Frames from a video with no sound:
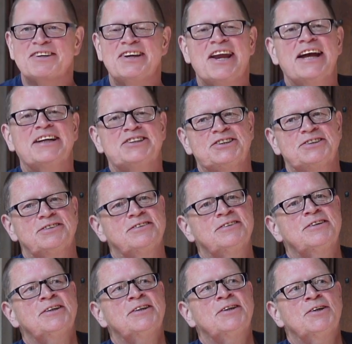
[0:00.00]
connection
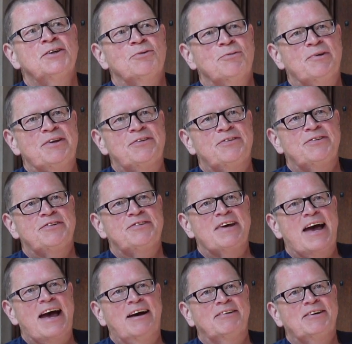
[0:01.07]
with the
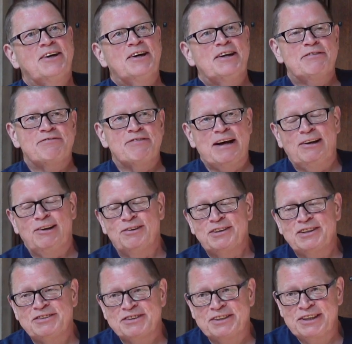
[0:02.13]
town, and in fact,
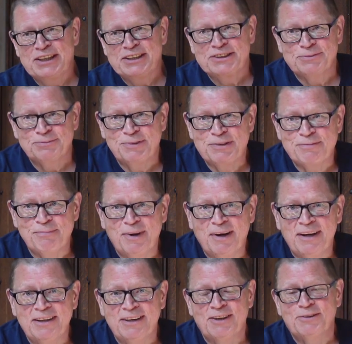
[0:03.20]
Larkin's connection with
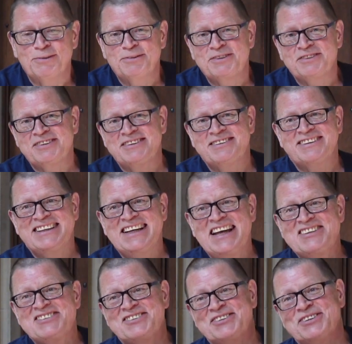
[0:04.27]
my old city,
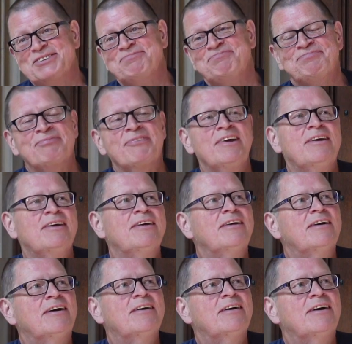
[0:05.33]
Leicester.
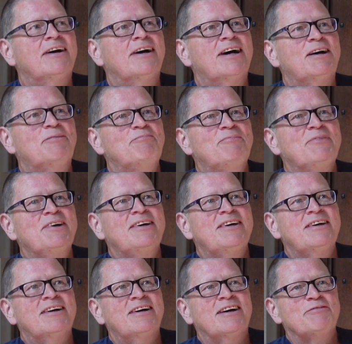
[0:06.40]

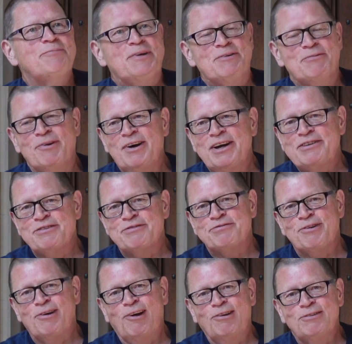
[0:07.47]
I've been a writer
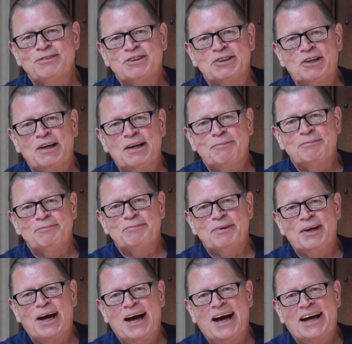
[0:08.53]
for a long time,
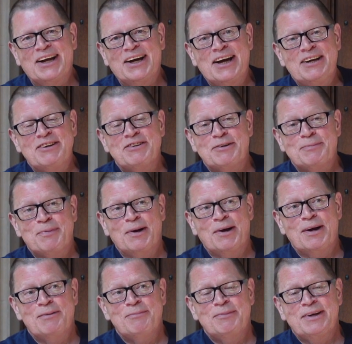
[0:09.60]
and I entered a
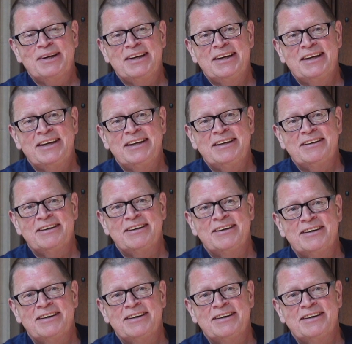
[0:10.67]
poem in